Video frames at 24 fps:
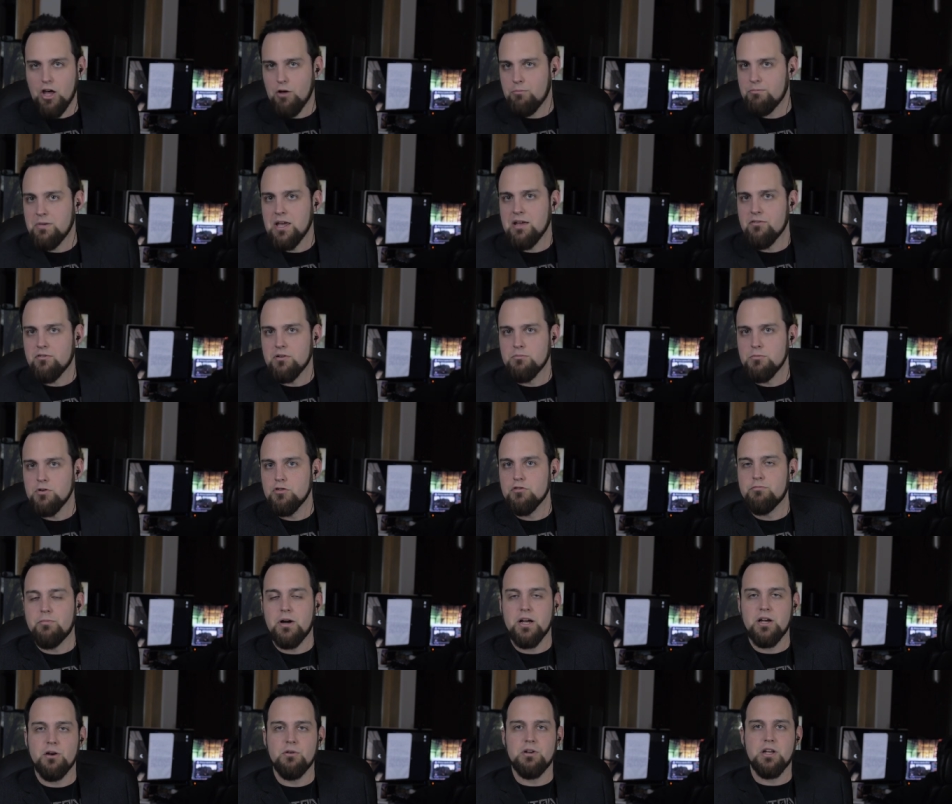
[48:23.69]
help me
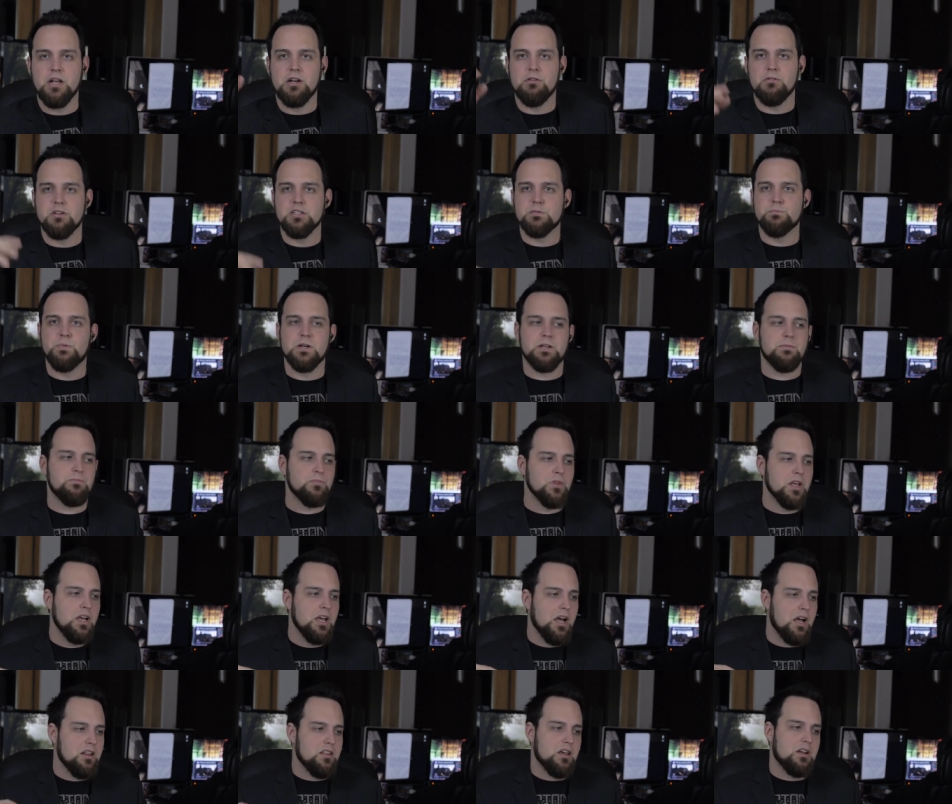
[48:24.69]
remove my own ignorance. But
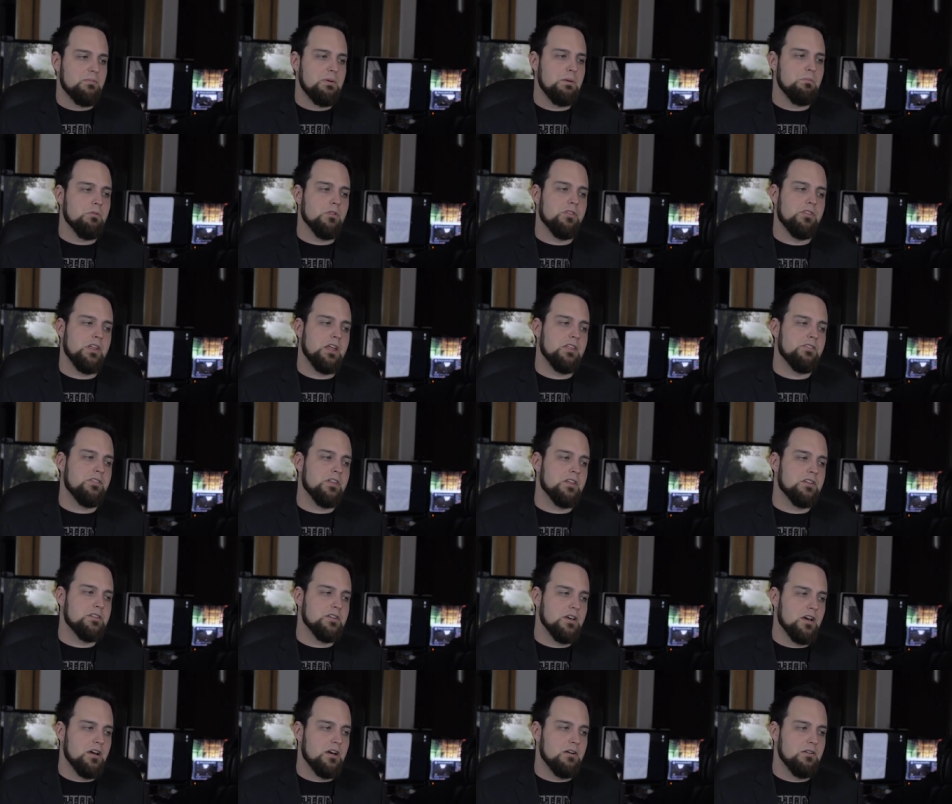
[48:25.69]
a lot of people think
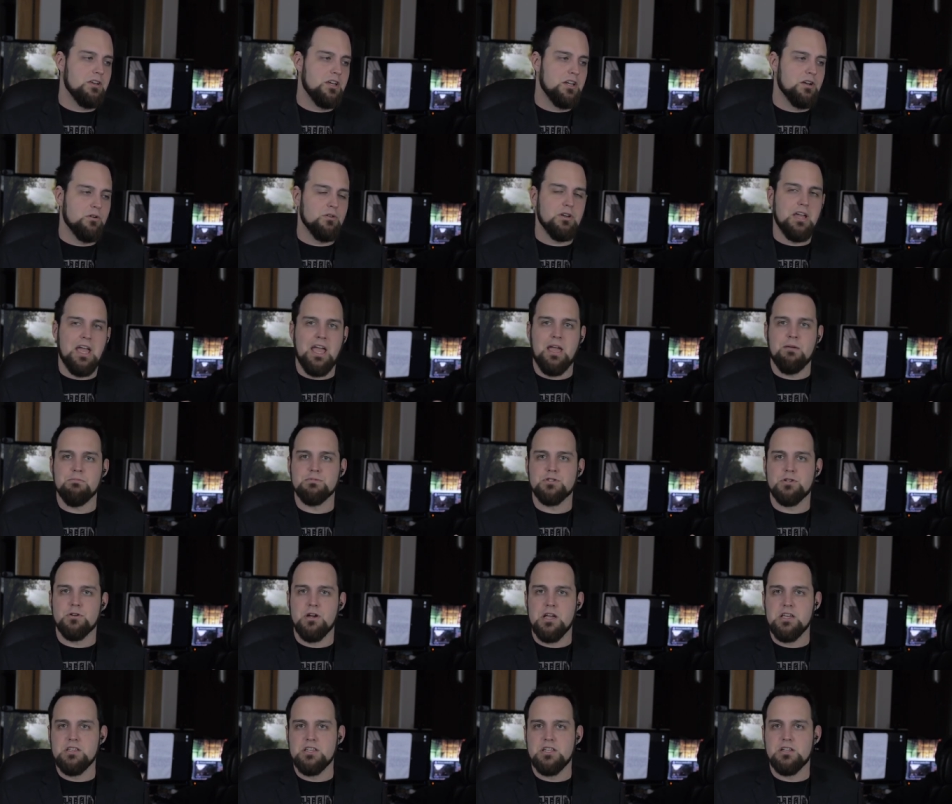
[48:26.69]
that uh, you know
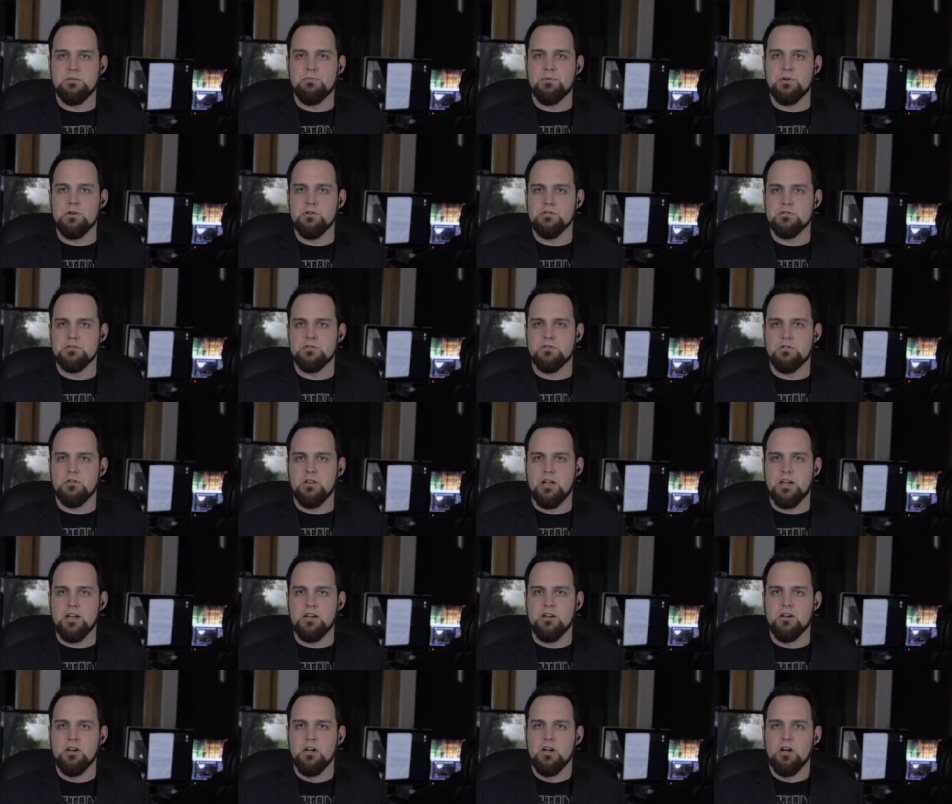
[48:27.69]
games are easy to produce, and they're
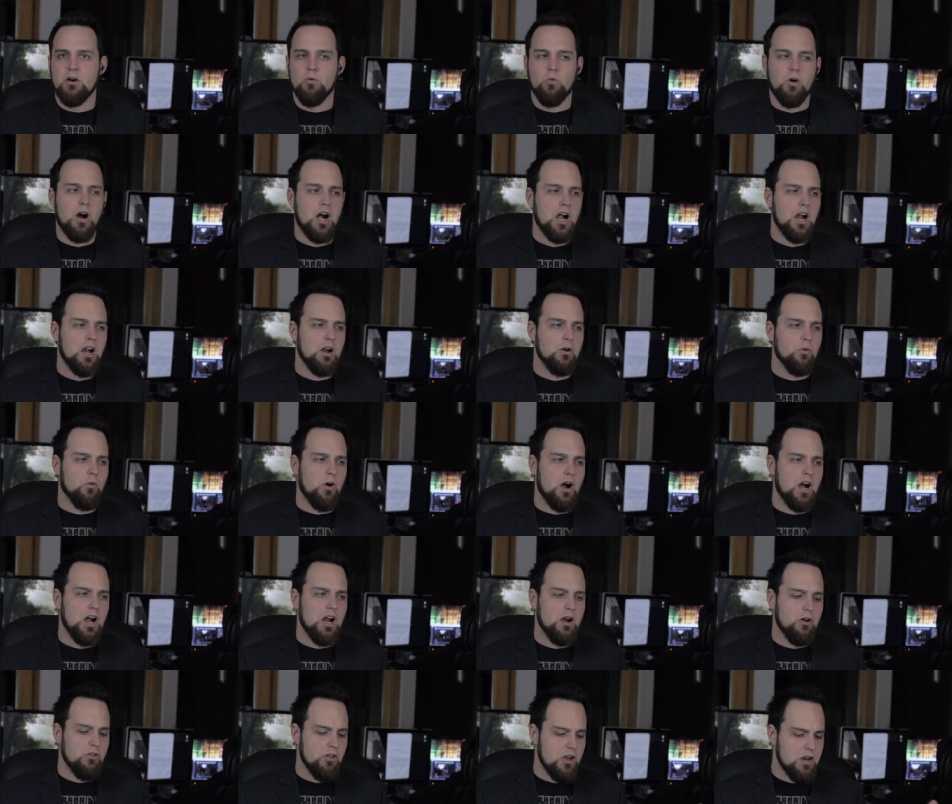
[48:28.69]
like, why
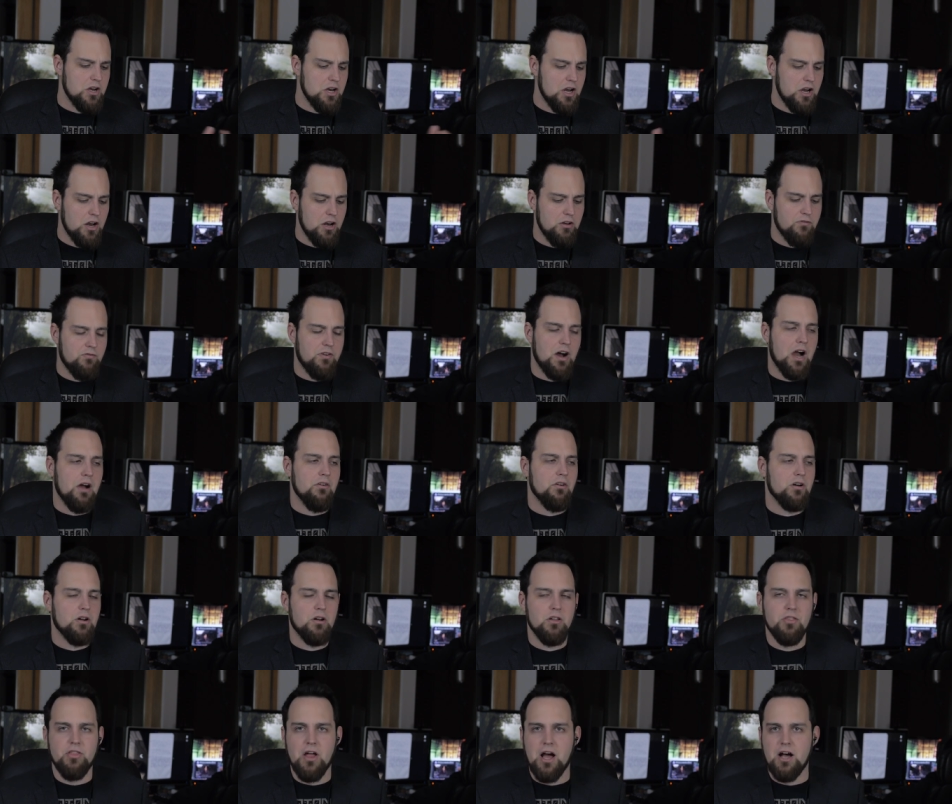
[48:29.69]
why do they need
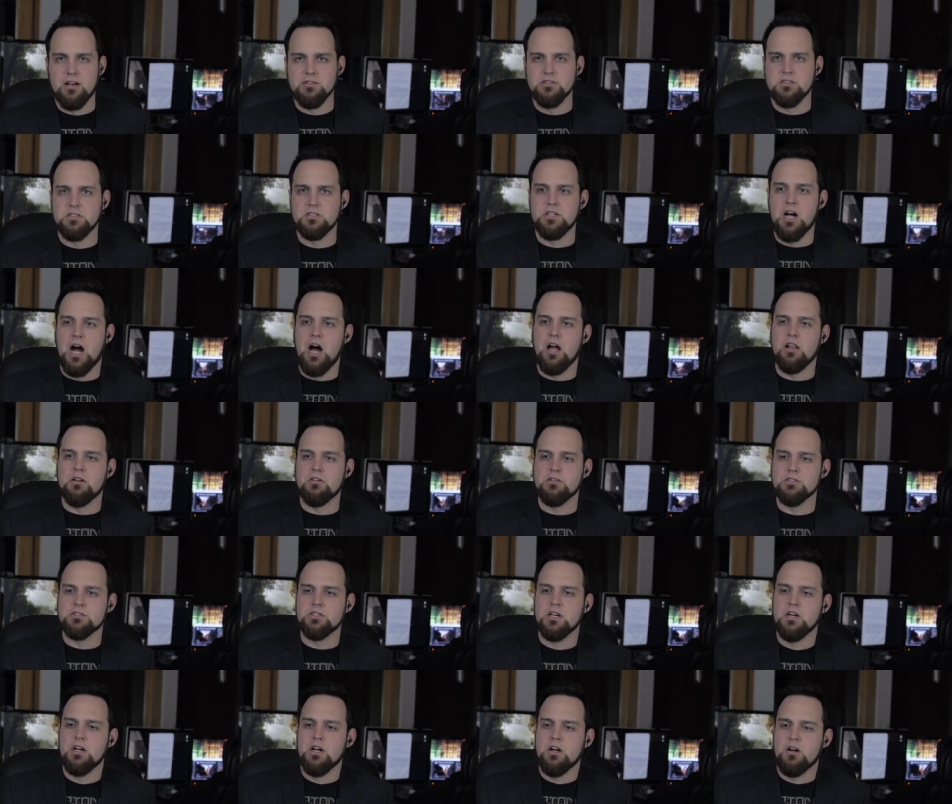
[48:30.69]
five hundred thousand
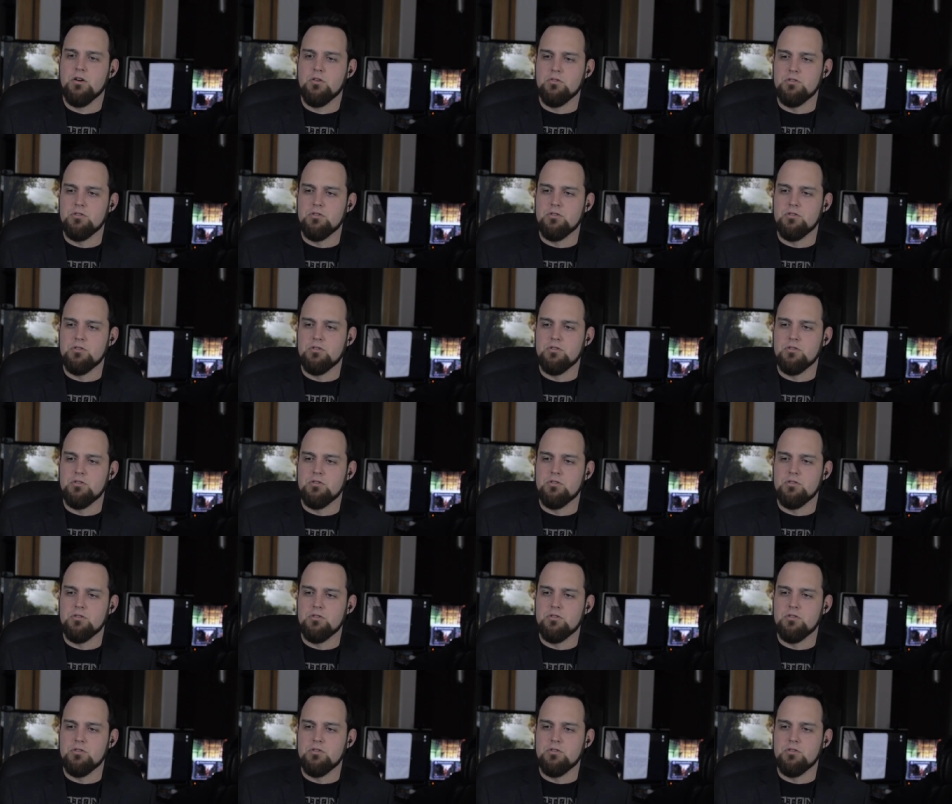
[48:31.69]
dollars?